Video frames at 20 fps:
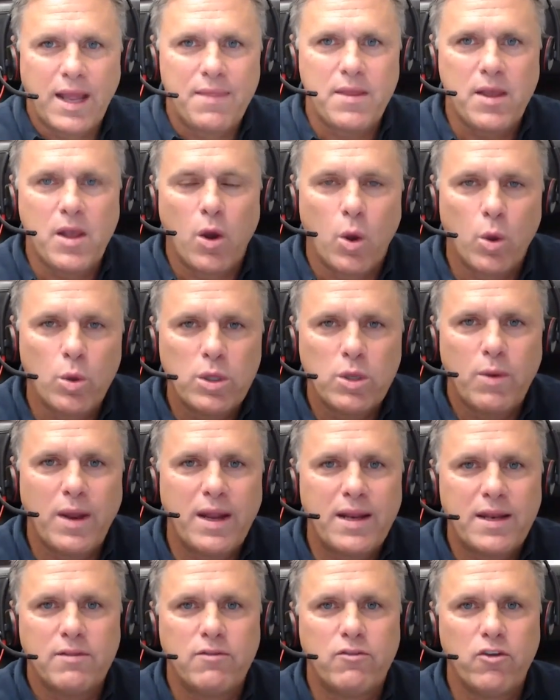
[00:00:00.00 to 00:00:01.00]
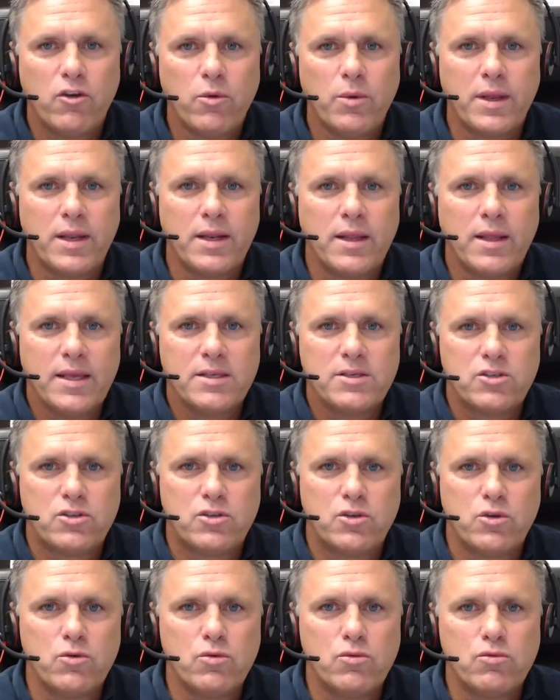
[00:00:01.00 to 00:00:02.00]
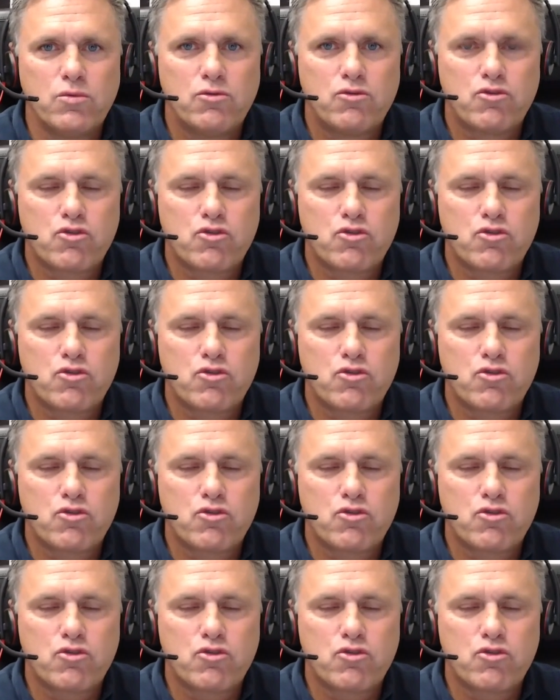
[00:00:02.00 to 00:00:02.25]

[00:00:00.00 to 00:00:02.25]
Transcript: And the only way to do it is to